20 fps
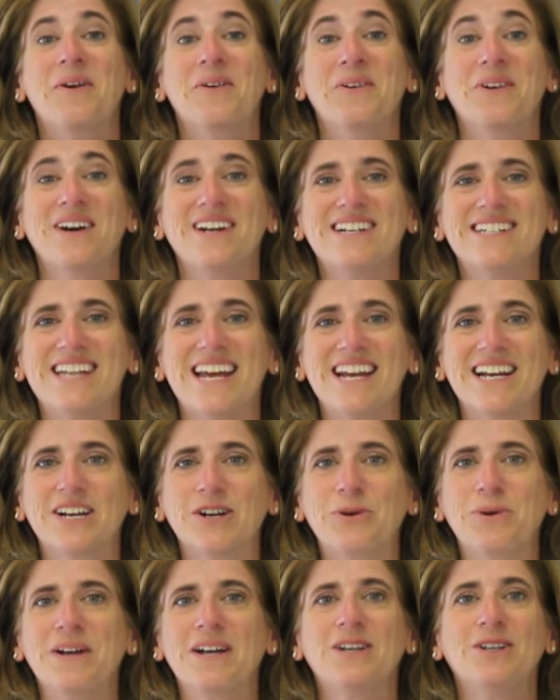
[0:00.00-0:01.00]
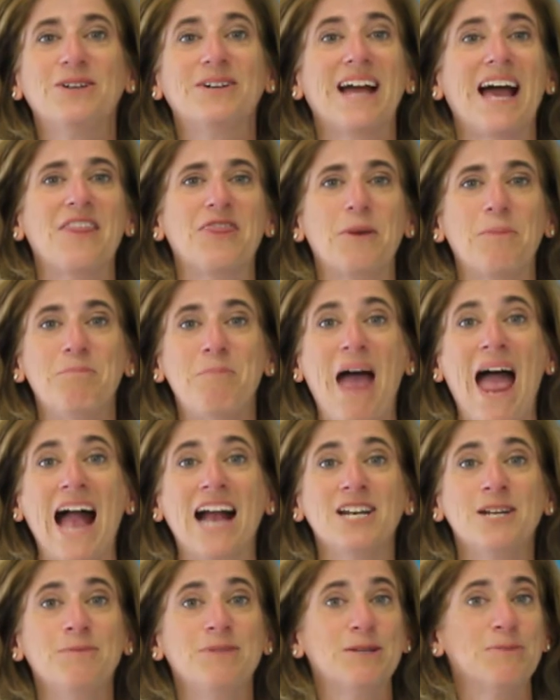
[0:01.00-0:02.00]
We're going to take a quick look at the
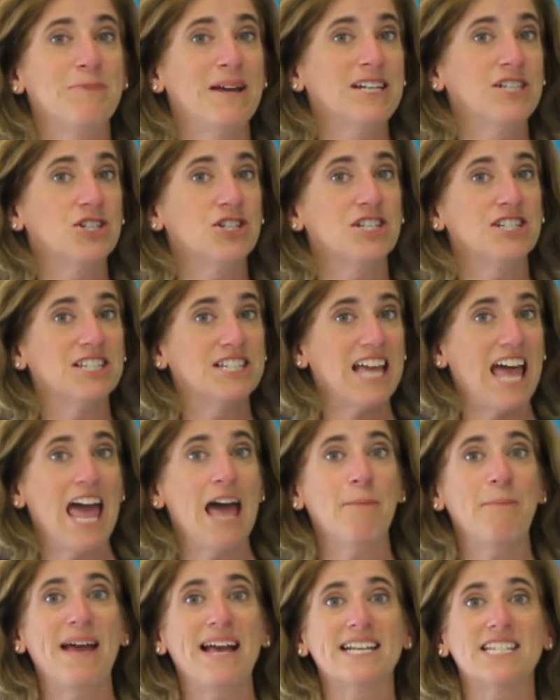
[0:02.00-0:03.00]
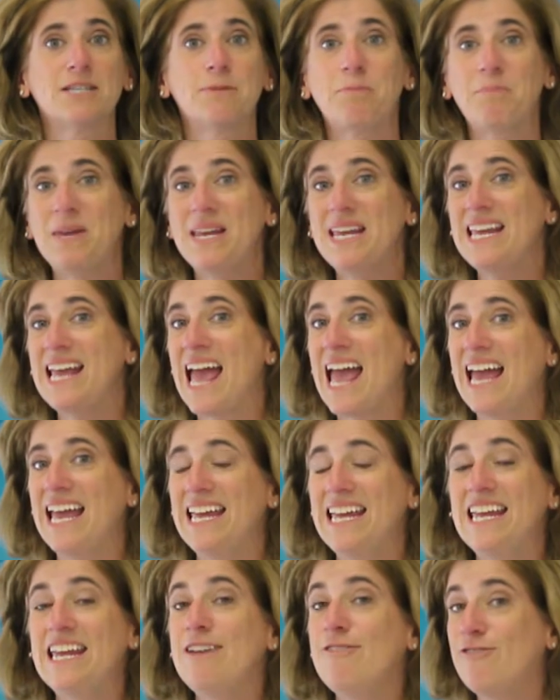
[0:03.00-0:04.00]
Magnum Dimensions M S P A
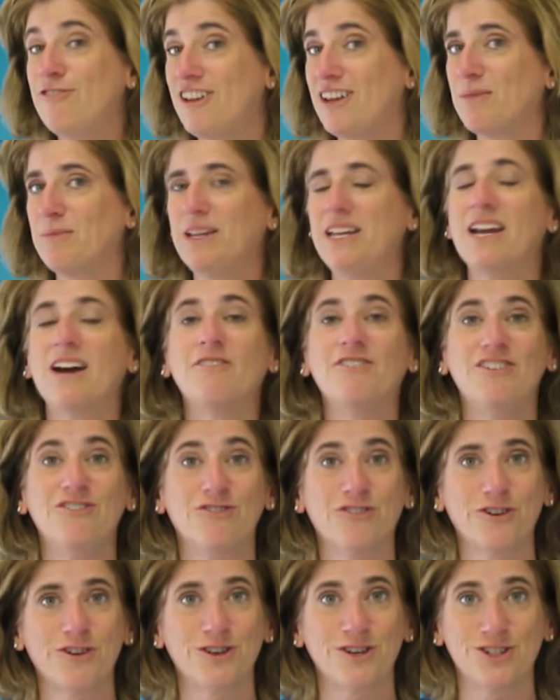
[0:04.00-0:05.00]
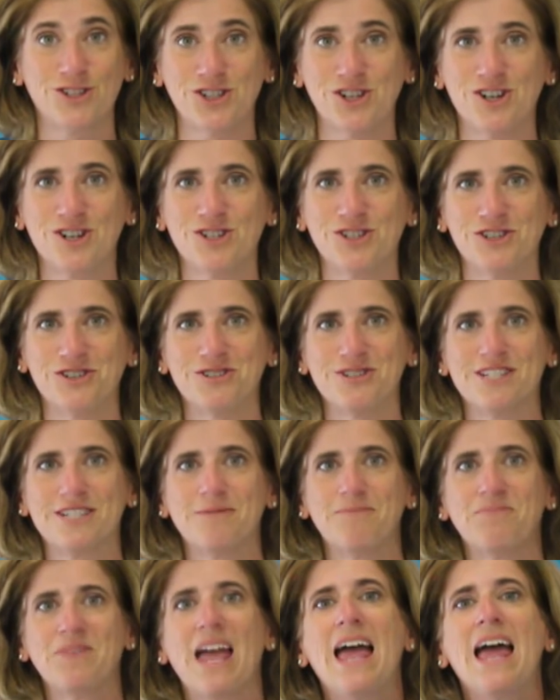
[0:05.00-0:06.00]
E family of inverter chargers.